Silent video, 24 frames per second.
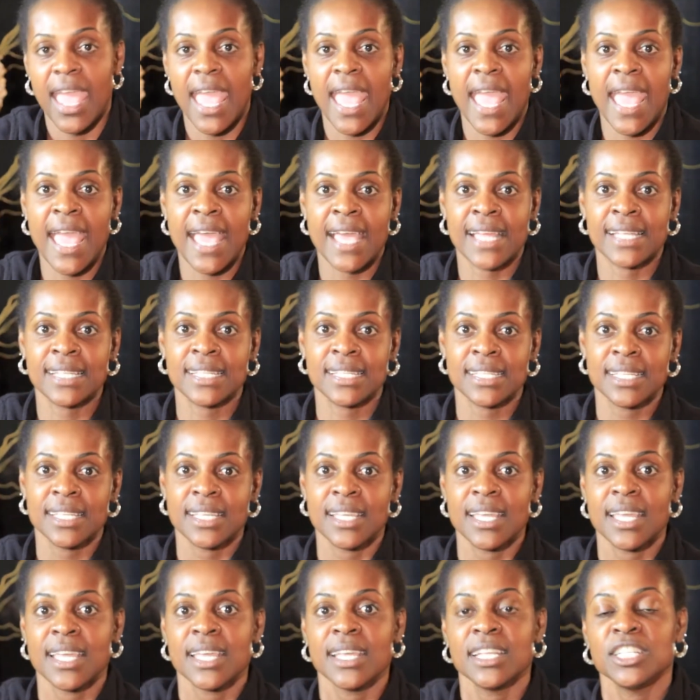And
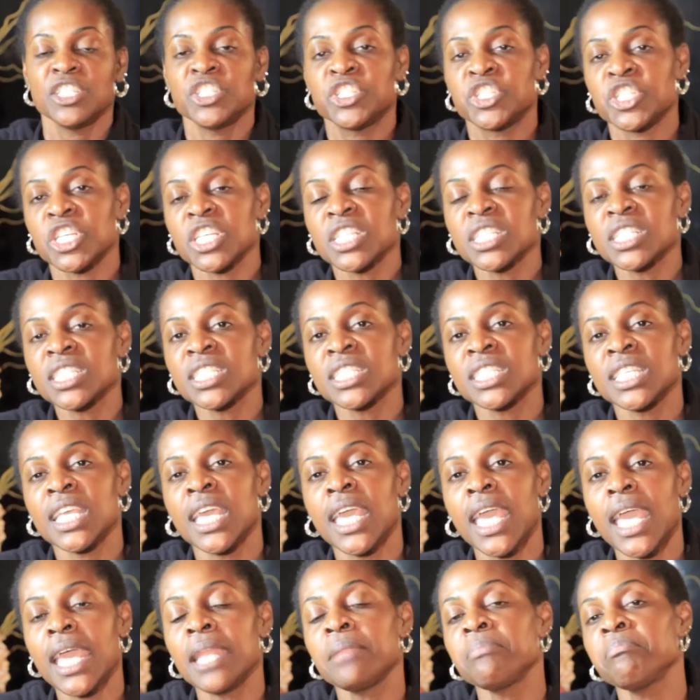just
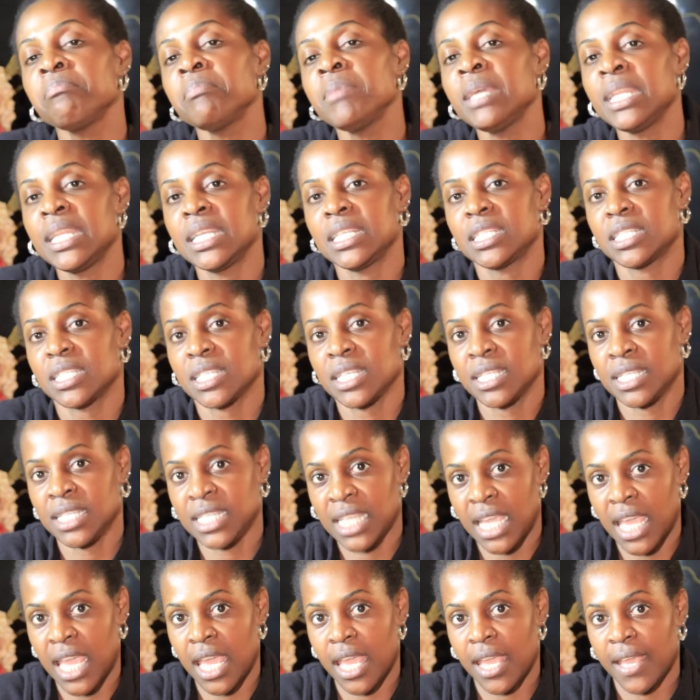10 minutes a
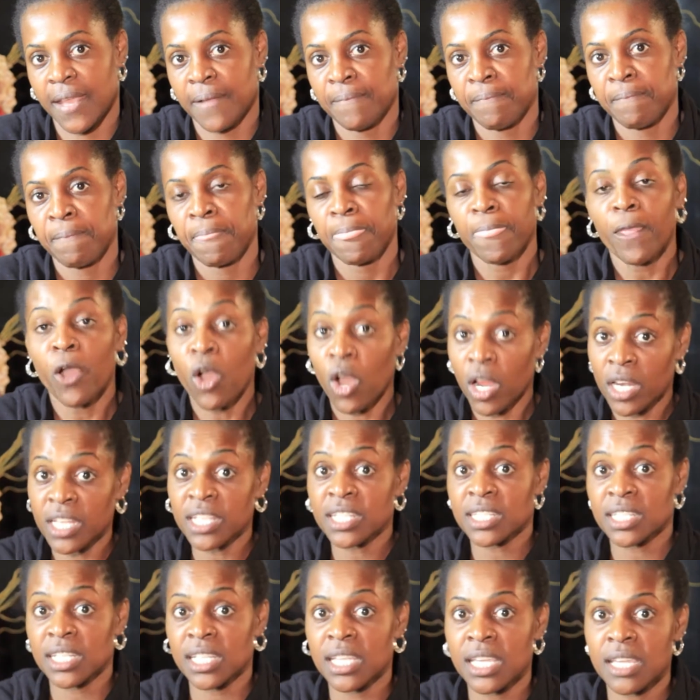day,
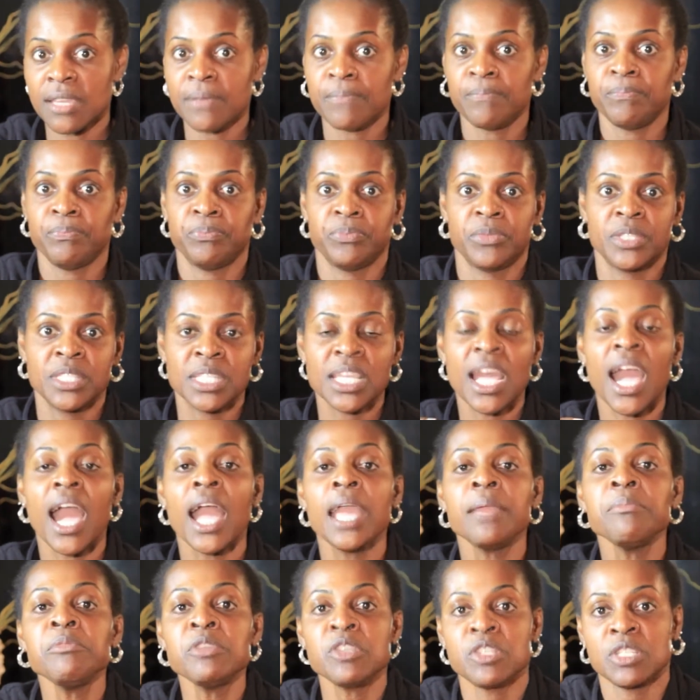honestly,
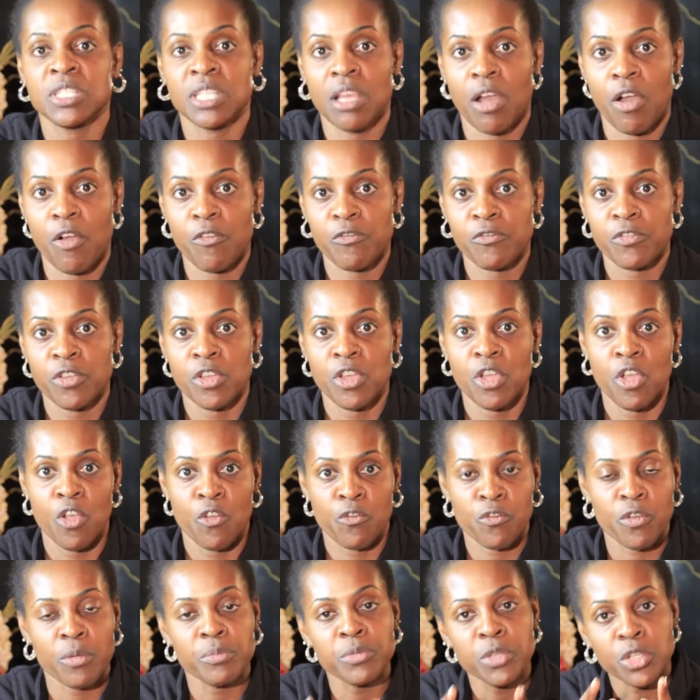time yourself
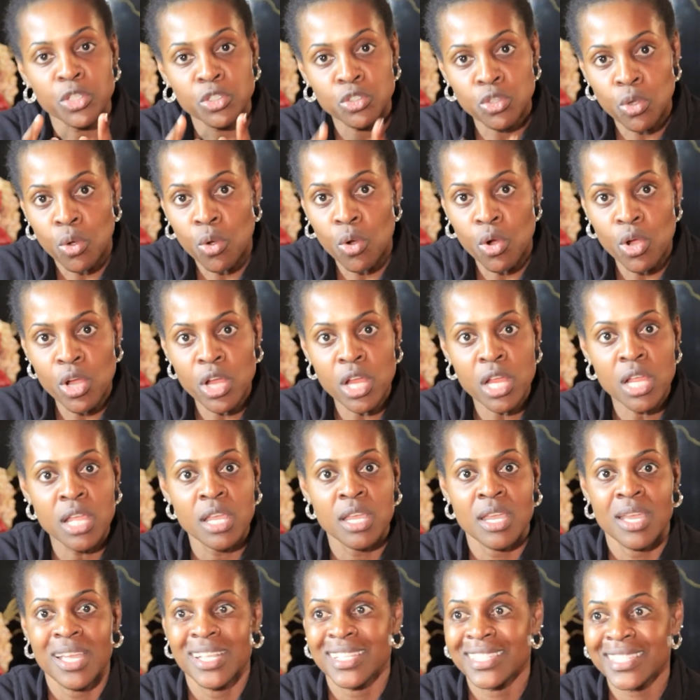from your door,
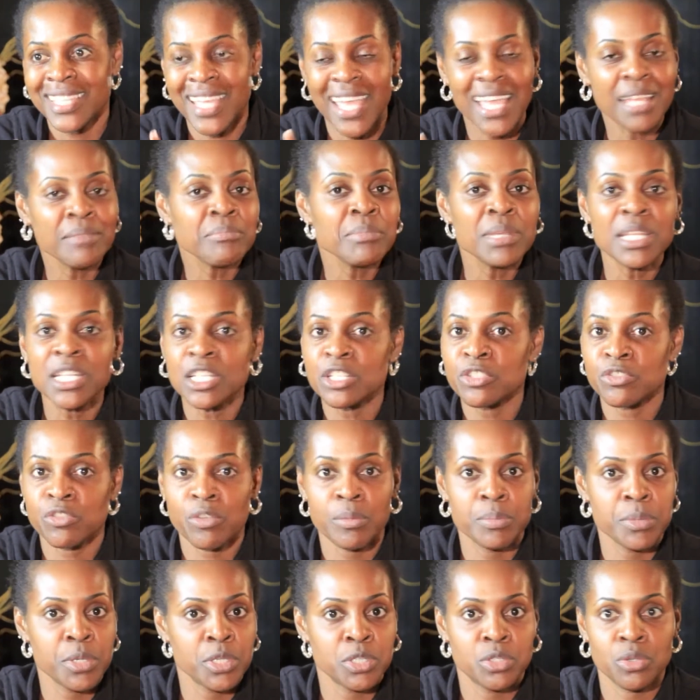10 minutes
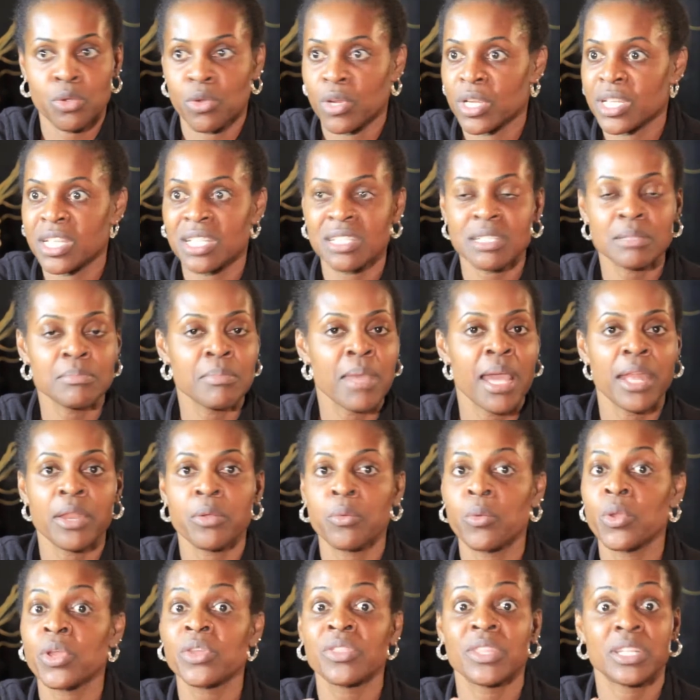from your door. It doesn't matter
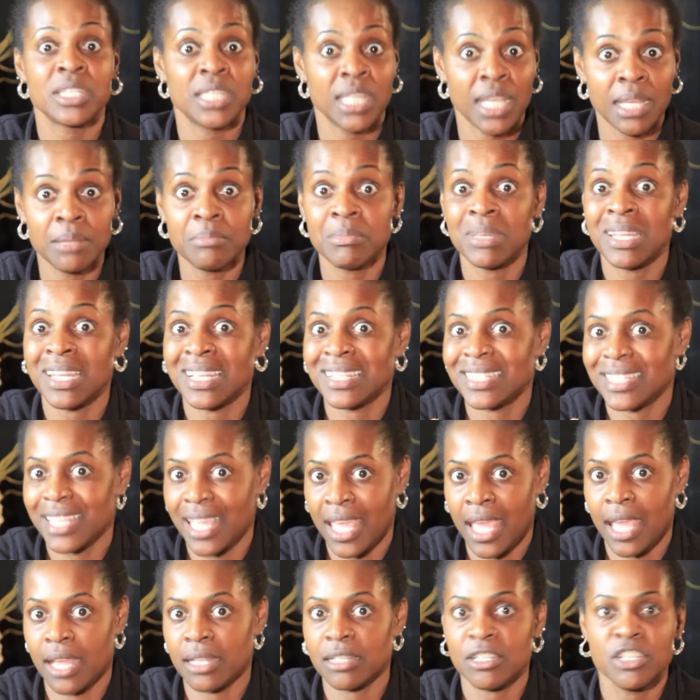where the 10 minutes
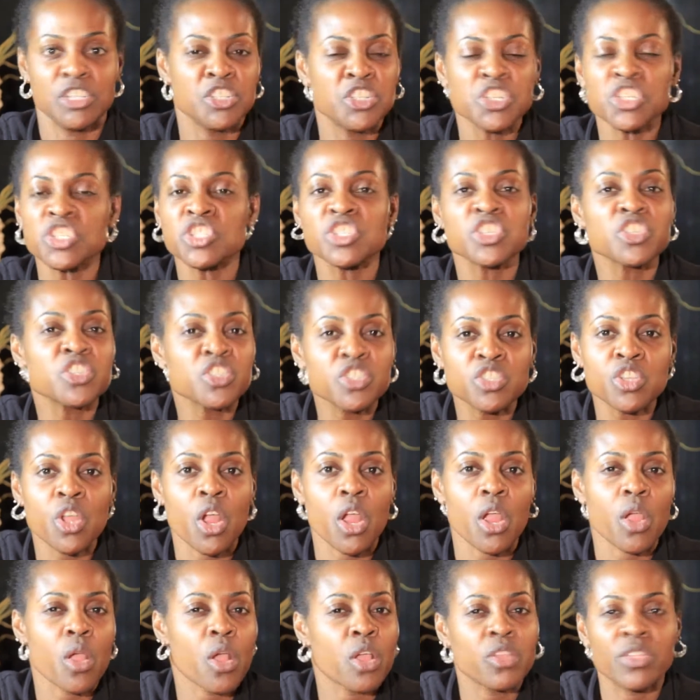end. Just to
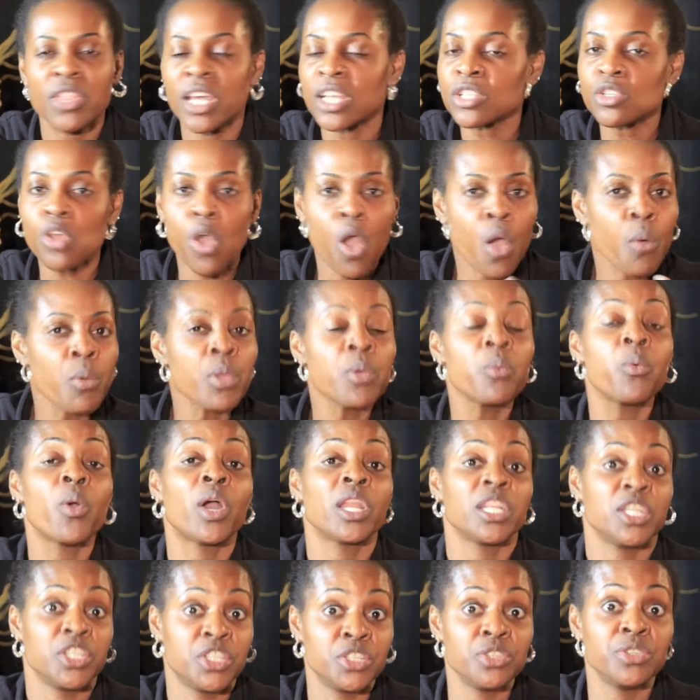start. That's all we
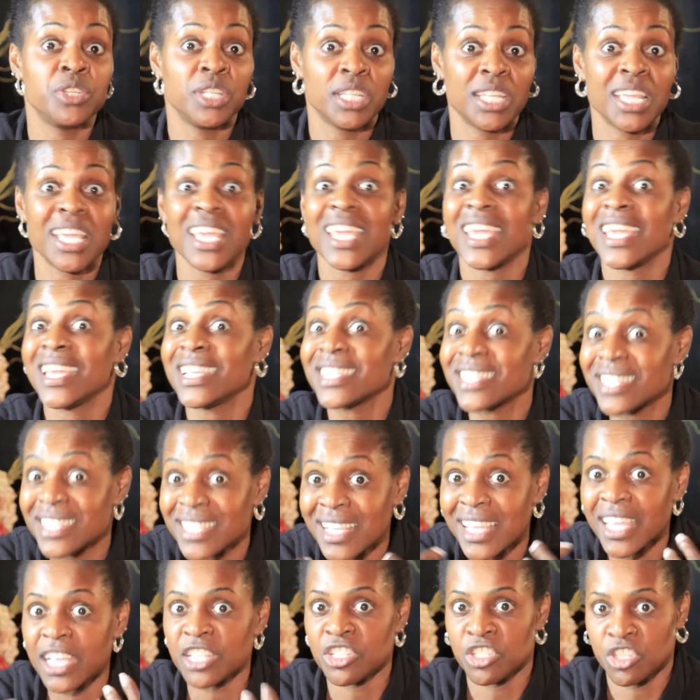want to do today is to
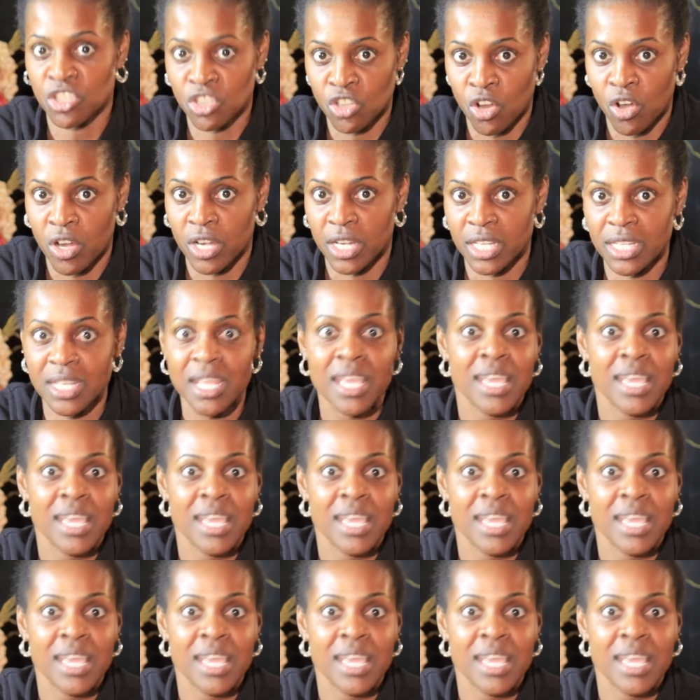get started,